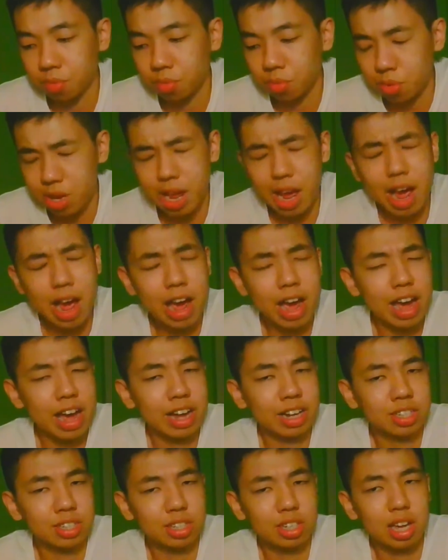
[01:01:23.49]

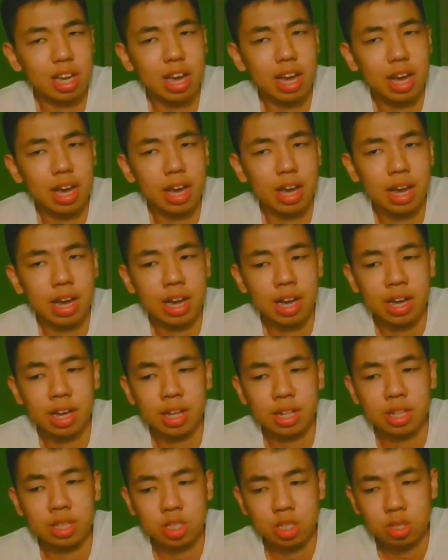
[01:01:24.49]
react
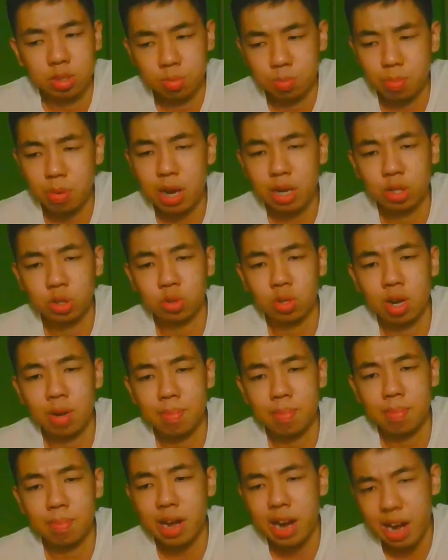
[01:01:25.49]
and spread
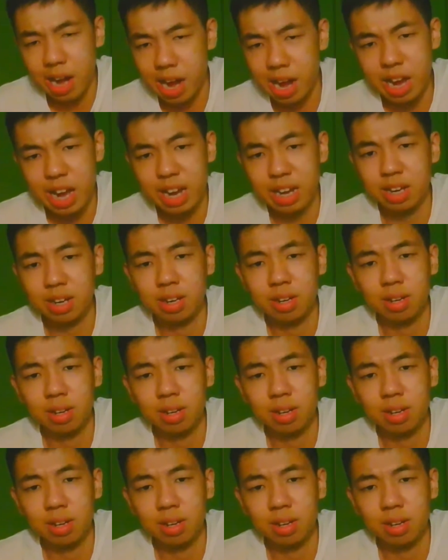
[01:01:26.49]
drama and hate.